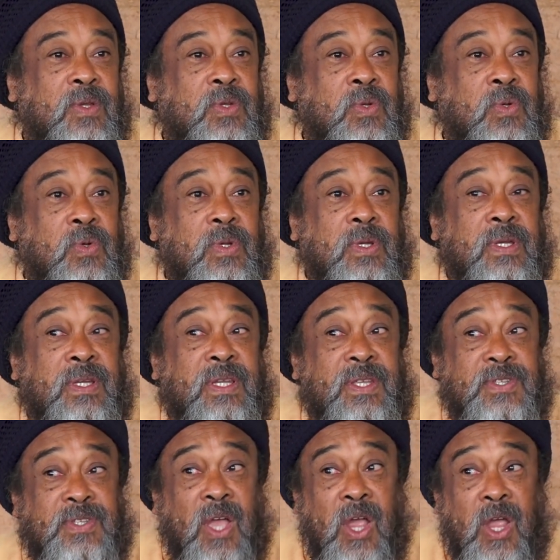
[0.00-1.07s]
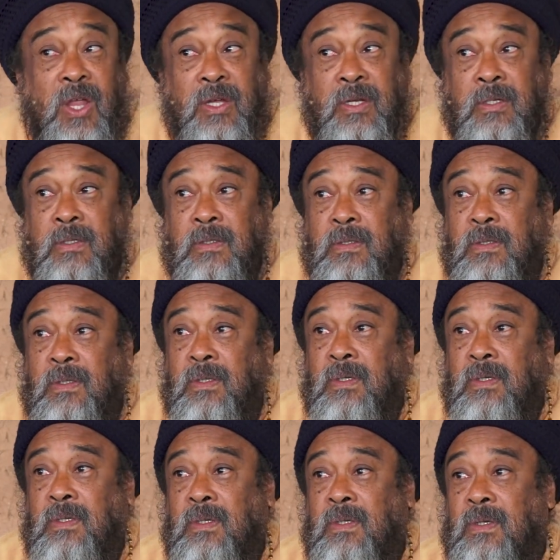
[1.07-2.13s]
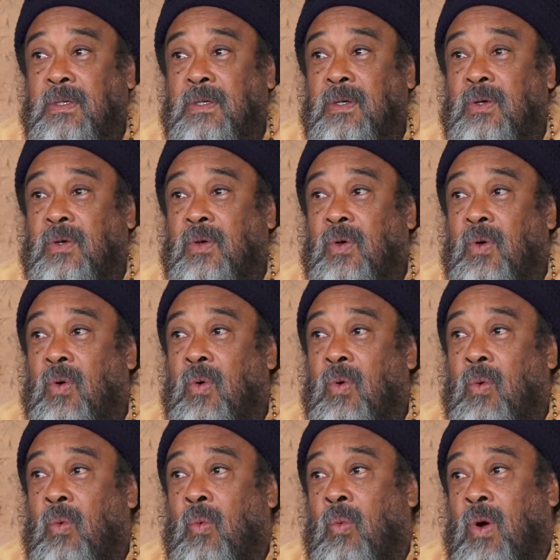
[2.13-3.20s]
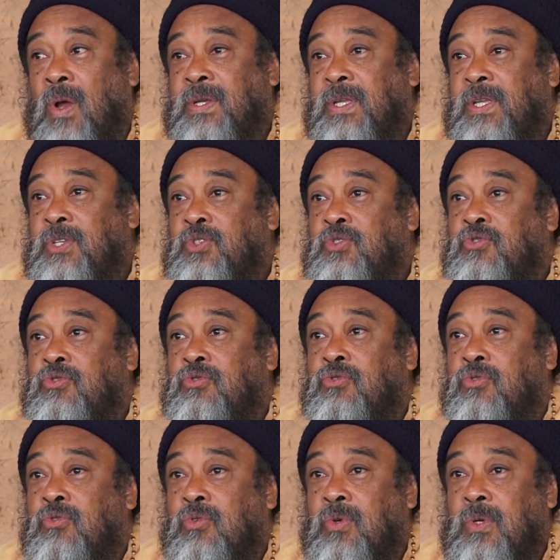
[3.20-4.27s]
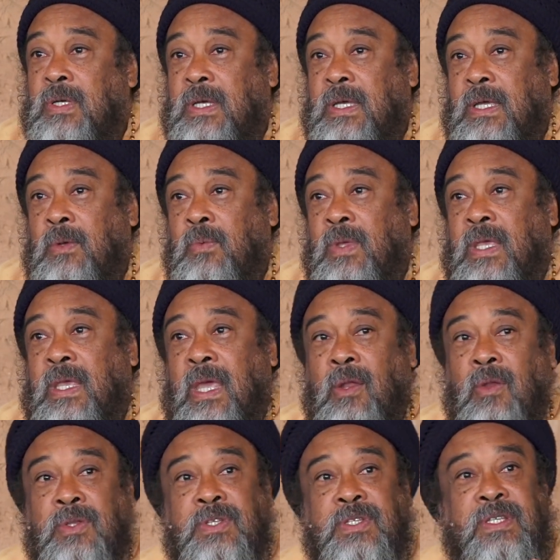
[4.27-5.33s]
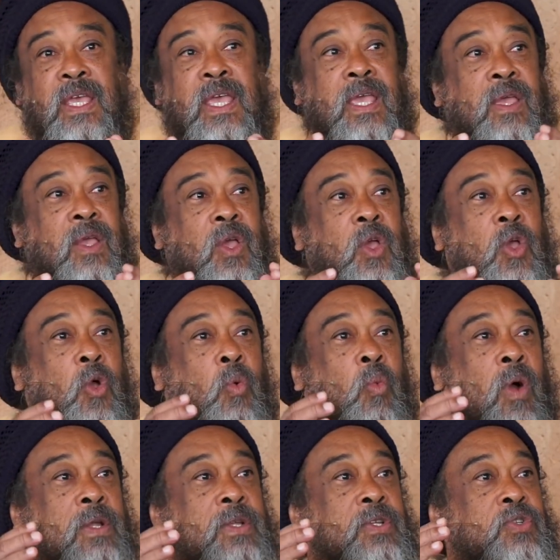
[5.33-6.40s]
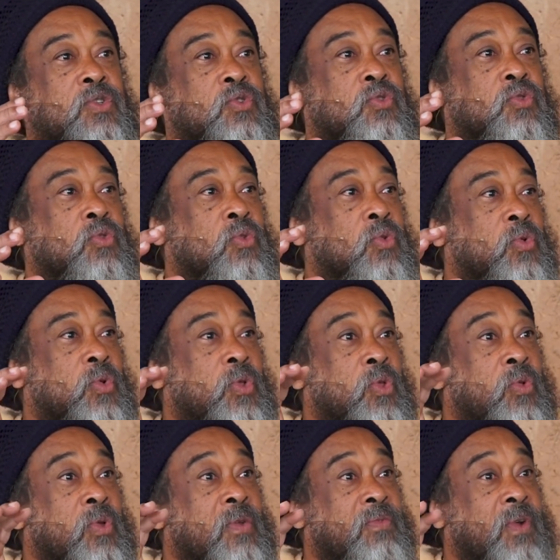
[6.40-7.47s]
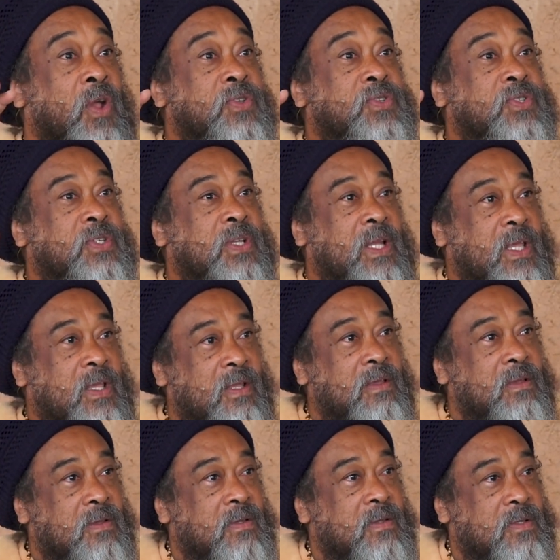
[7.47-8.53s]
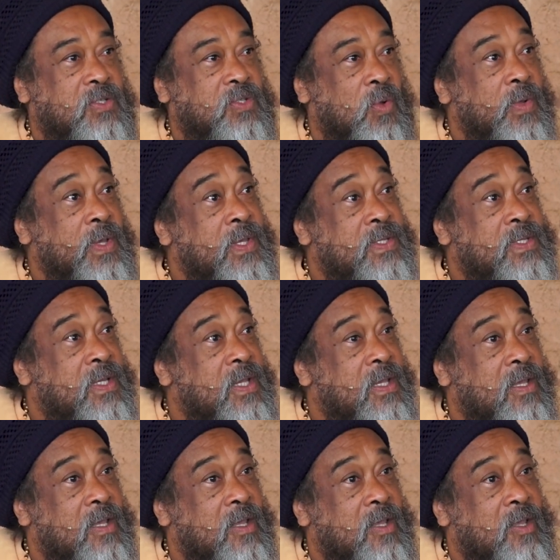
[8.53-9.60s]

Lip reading: to discern what is true. And we cannot say what is true universally so easily,